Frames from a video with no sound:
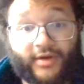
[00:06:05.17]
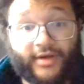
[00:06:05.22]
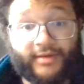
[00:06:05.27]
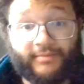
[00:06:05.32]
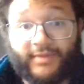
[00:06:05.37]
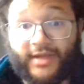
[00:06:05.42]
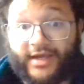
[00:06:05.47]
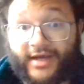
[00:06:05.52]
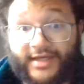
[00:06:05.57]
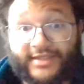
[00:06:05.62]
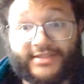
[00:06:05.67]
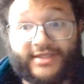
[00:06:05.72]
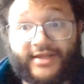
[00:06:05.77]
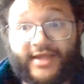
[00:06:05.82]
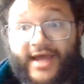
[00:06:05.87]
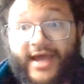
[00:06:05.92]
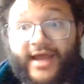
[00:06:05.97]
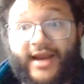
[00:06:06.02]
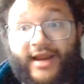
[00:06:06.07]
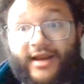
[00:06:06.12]
And because of
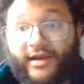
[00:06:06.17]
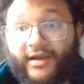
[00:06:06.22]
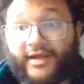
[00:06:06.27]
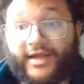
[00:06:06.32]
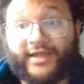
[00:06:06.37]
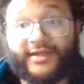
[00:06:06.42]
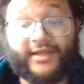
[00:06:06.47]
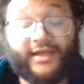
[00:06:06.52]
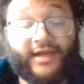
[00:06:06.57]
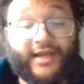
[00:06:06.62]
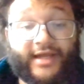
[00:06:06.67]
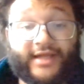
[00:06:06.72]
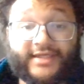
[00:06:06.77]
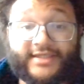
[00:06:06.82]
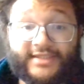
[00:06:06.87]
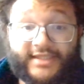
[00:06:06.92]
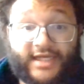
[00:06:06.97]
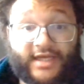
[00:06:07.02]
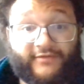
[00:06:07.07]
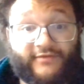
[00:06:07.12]
that, I look at the
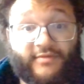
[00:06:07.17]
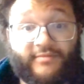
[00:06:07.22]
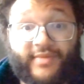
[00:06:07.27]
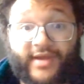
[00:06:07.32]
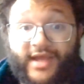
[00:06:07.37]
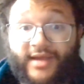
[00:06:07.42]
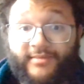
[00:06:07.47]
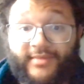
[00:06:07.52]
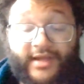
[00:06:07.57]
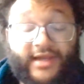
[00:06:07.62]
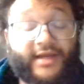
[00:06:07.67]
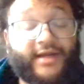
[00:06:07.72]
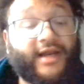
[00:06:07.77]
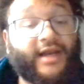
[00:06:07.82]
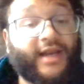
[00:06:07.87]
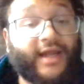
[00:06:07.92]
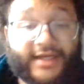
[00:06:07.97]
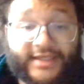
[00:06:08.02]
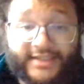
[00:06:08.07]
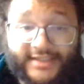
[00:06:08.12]
legacy of a Bambi and the
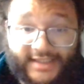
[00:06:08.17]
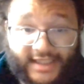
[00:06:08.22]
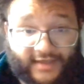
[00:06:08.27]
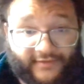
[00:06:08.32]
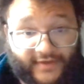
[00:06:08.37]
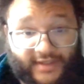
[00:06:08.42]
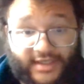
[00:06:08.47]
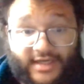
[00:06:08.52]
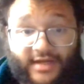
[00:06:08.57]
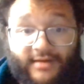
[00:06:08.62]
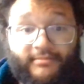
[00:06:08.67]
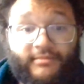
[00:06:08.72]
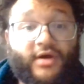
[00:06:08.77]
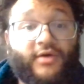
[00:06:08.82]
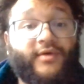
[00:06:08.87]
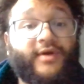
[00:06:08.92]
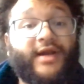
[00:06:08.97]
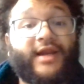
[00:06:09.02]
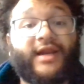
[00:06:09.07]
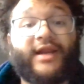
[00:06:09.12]
legacy of a
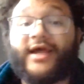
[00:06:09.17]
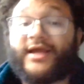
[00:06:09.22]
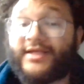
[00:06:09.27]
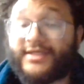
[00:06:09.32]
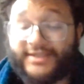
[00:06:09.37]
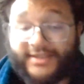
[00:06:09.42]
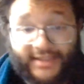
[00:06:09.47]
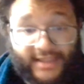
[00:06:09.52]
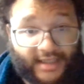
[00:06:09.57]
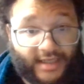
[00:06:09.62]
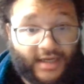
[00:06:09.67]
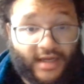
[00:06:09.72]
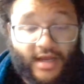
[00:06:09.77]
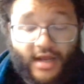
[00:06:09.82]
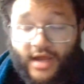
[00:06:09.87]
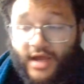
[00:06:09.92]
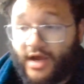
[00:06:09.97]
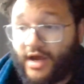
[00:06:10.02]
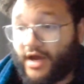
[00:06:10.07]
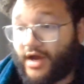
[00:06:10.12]
Dumbo and the legacy
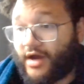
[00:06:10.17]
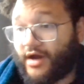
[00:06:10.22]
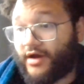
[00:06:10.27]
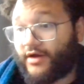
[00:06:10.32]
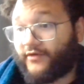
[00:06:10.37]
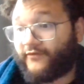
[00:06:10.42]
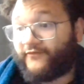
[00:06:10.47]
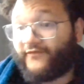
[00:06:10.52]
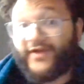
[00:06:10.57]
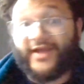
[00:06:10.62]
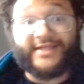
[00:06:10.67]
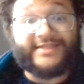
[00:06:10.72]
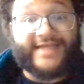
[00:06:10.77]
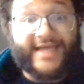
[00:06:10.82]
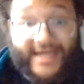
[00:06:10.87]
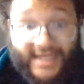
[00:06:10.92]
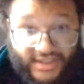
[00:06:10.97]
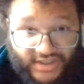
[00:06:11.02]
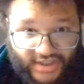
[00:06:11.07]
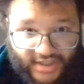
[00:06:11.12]
of
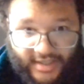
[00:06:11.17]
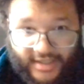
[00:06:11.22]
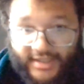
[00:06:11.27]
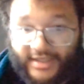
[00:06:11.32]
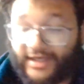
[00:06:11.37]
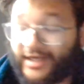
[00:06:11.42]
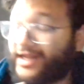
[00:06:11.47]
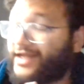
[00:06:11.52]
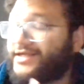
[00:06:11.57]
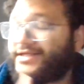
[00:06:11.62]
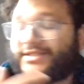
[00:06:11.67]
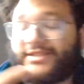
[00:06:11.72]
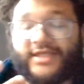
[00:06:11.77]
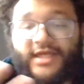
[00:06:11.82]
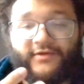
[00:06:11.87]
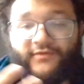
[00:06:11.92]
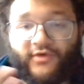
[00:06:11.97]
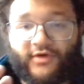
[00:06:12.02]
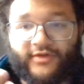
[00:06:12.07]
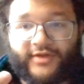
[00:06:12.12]
Fantasia and the legacy
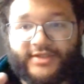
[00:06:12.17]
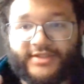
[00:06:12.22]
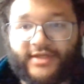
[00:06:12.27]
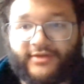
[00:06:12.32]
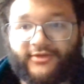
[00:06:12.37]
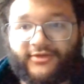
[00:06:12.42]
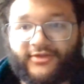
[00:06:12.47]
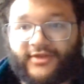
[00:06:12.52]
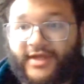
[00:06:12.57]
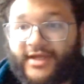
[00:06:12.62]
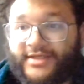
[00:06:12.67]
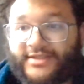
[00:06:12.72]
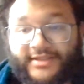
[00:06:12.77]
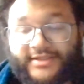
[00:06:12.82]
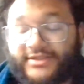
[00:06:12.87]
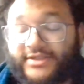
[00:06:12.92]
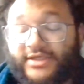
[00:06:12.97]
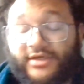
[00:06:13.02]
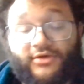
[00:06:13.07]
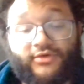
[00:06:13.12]
of all these other things,
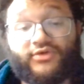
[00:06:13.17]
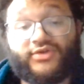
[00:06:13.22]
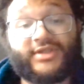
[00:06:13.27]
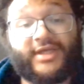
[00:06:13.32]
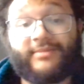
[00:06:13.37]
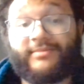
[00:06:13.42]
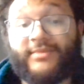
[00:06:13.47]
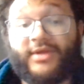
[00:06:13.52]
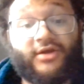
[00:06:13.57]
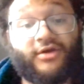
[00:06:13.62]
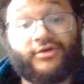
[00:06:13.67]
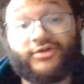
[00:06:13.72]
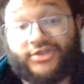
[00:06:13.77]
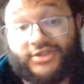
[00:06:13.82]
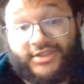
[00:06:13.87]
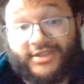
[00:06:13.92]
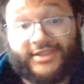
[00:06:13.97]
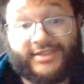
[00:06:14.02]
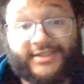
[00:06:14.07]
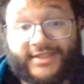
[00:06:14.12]
and Saludos Amigos
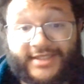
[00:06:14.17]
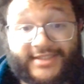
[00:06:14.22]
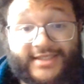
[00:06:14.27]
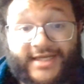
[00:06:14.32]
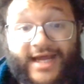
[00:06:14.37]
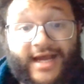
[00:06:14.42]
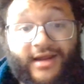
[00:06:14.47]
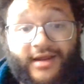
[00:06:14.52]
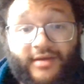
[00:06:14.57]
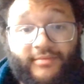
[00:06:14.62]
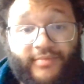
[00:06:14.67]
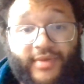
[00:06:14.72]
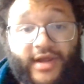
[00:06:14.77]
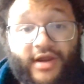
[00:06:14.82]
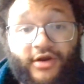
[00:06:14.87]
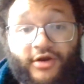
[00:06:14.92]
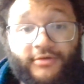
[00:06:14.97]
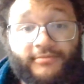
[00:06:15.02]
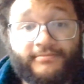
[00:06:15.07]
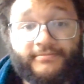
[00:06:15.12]
just does not
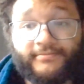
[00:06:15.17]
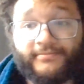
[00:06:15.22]
compare.